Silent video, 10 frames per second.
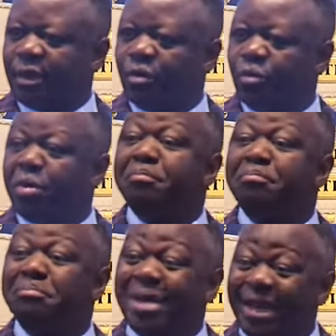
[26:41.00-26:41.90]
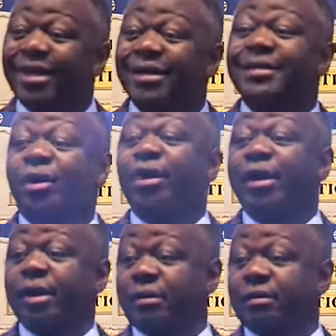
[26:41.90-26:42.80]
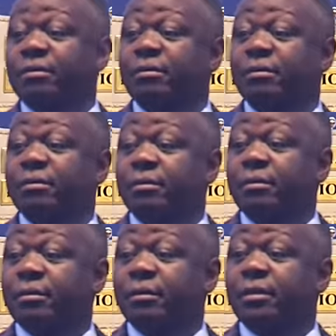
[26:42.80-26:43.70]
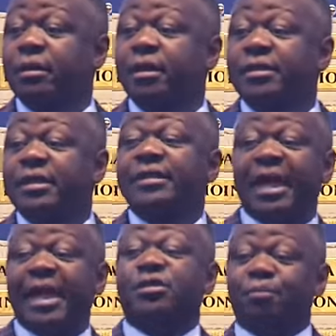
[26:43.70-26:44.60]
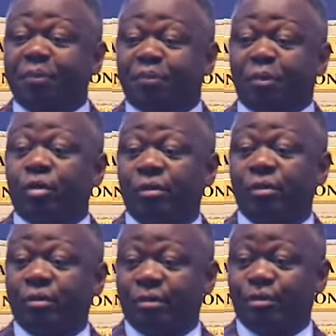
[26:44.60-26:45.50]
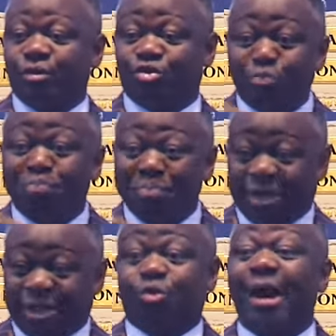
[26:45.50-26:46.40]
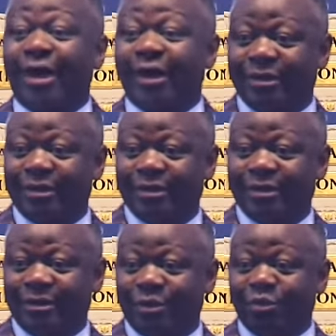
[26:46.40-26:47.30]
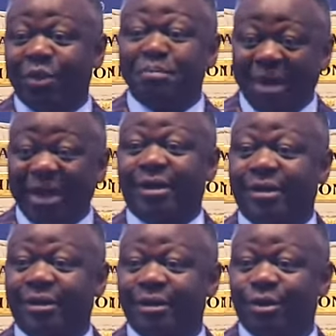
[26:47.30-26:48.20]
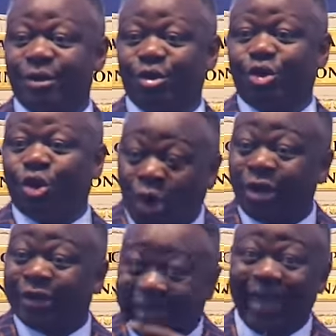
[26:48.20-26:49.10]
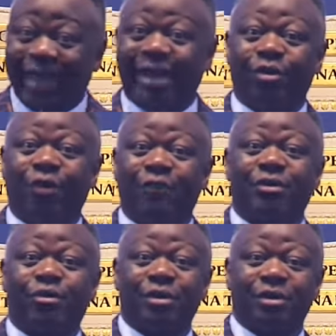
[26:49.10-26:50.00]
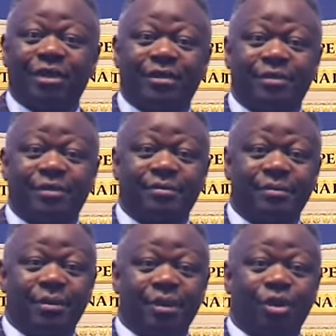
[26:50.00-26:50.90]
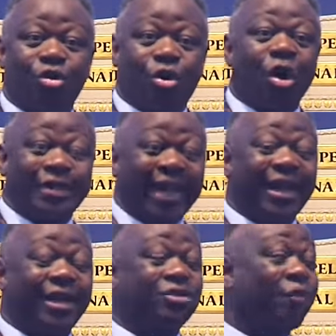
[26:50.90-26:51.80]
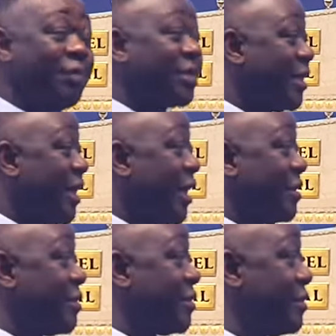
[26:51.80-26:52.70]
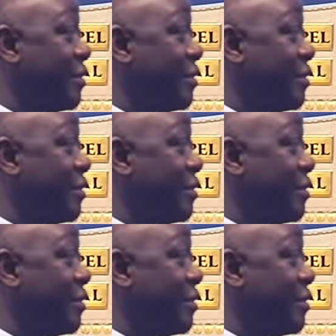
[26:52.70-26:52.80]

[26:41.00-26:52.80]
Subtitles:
We mingle the oil. Just like some people do mixed wine. We mingle. Cocktail of anointings. Cocktails of personalities.